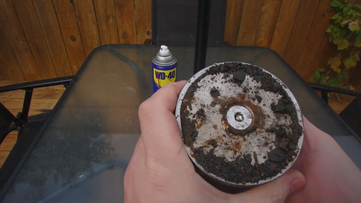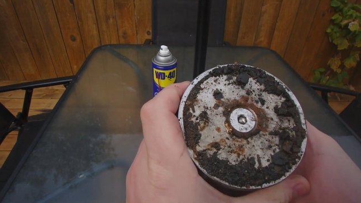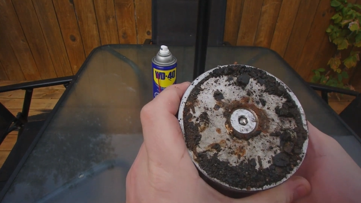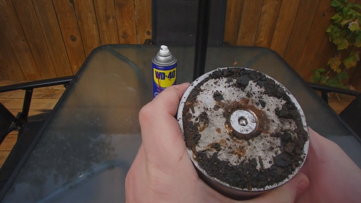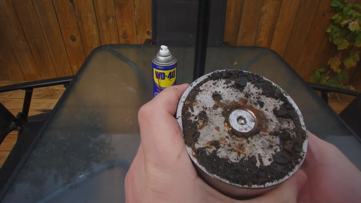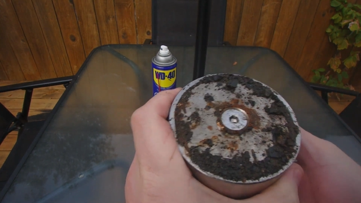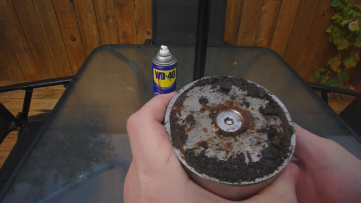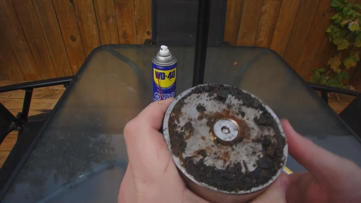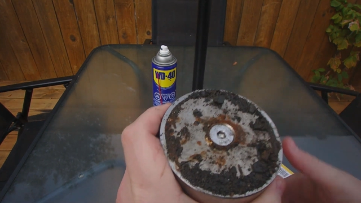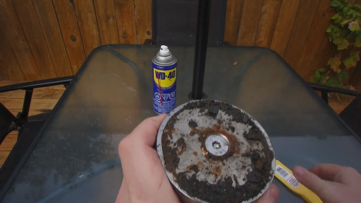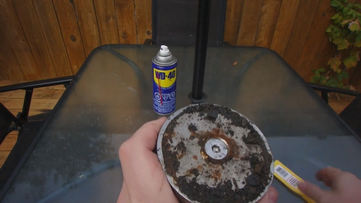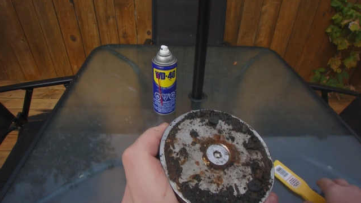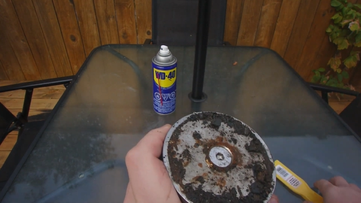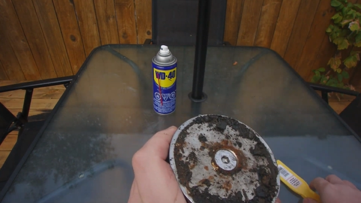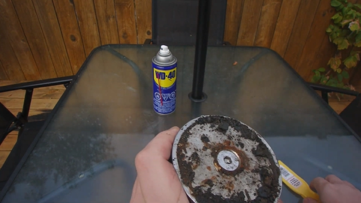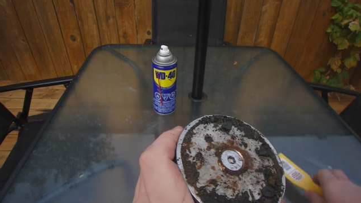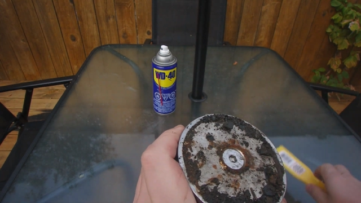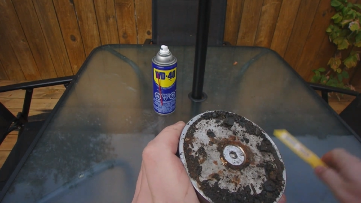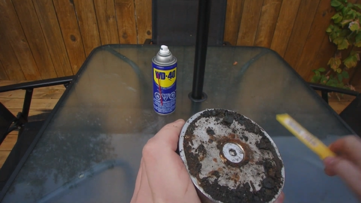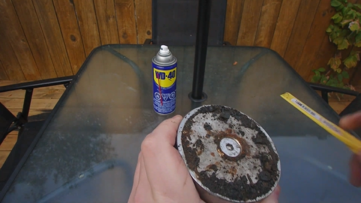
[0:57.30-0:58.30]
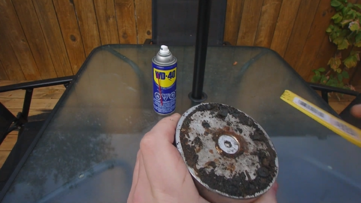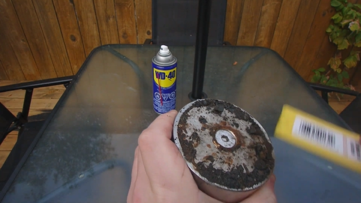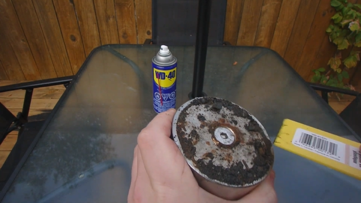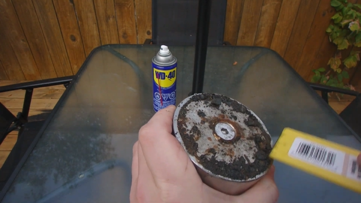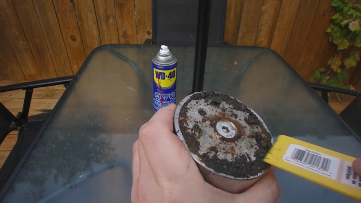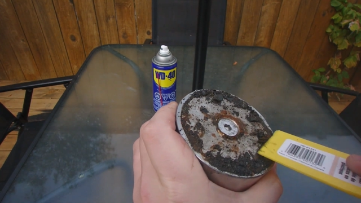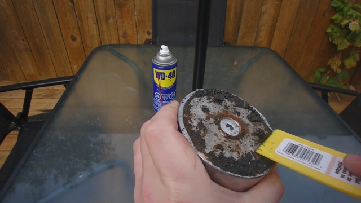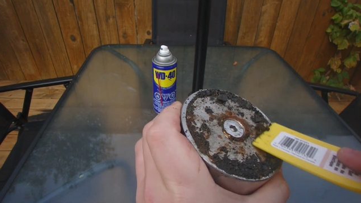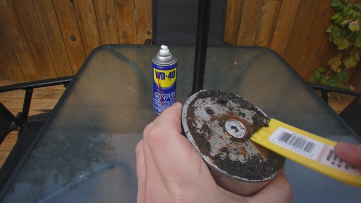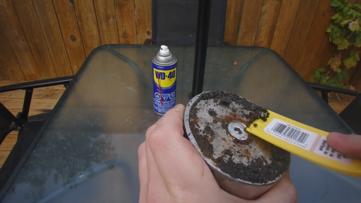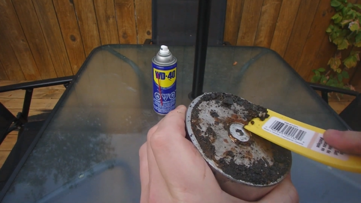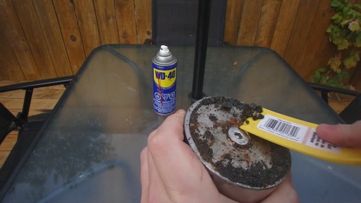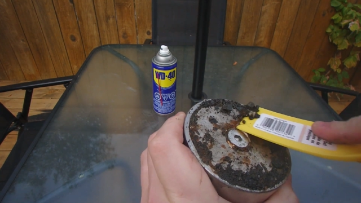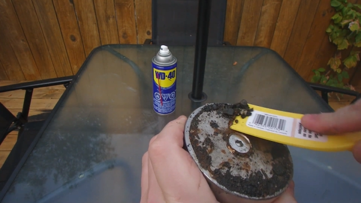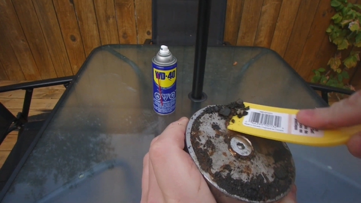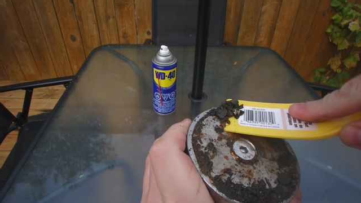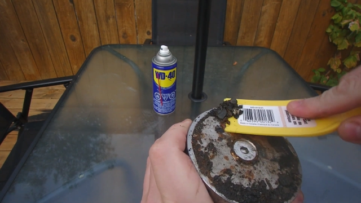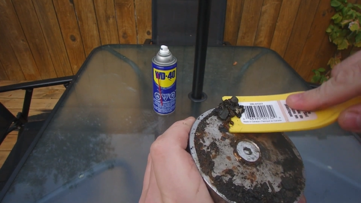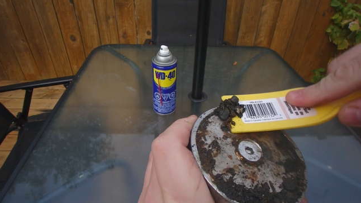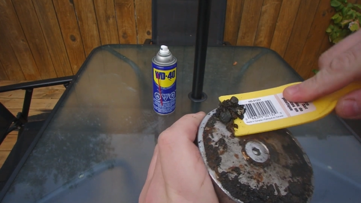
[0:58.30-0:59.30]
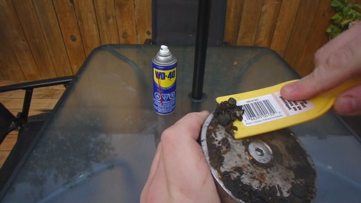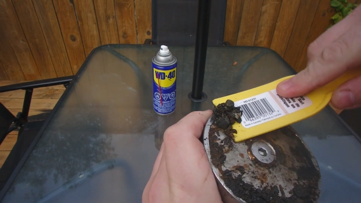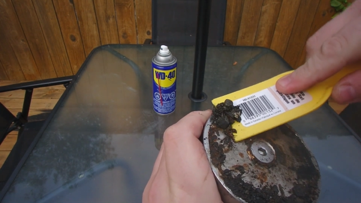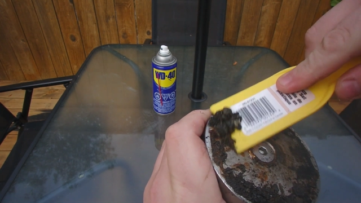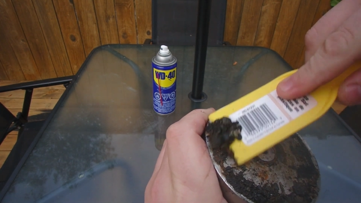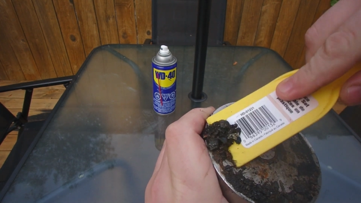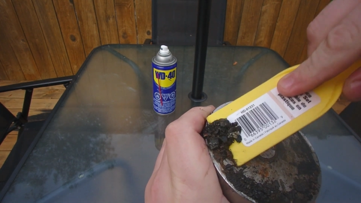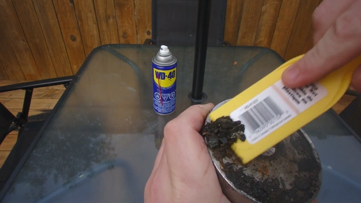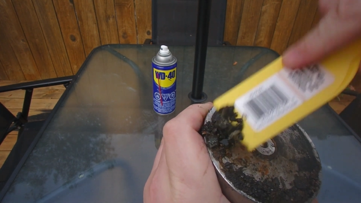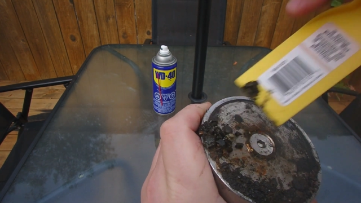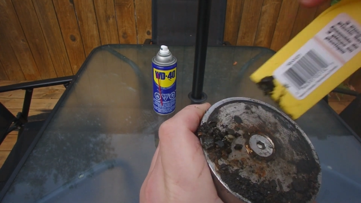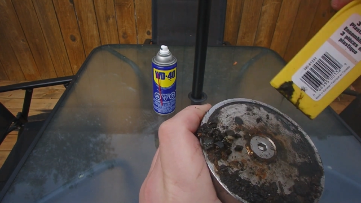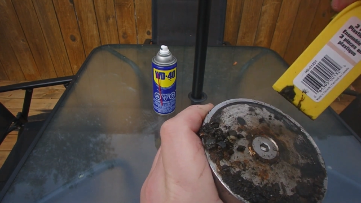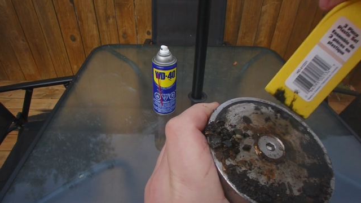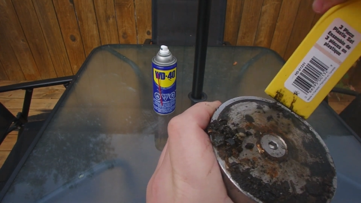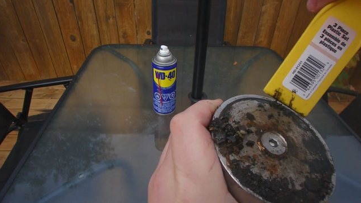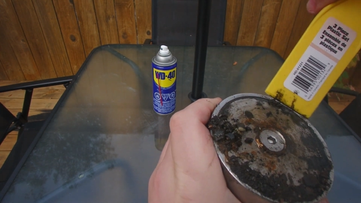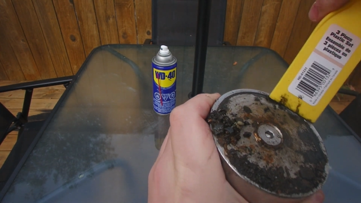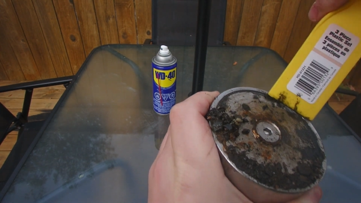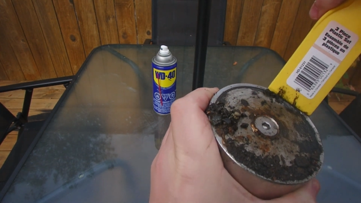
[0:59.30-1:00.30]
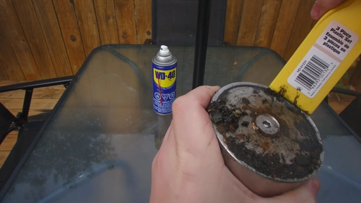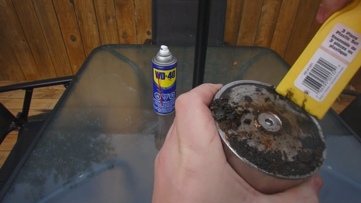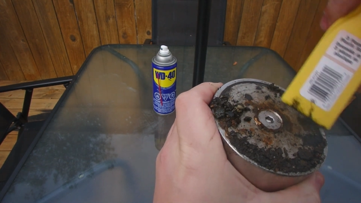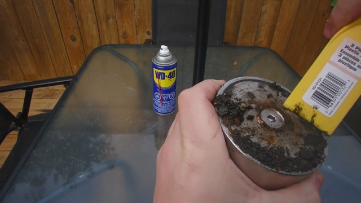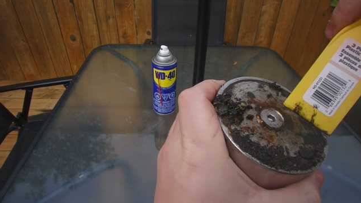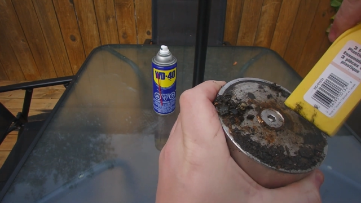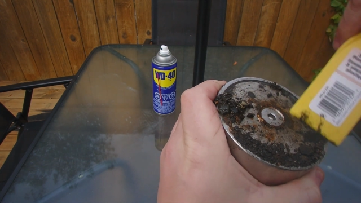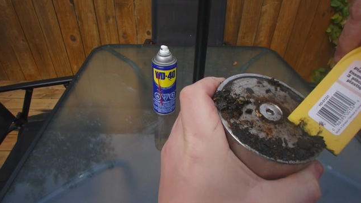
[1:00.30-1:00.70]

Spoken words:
(no speaker visible)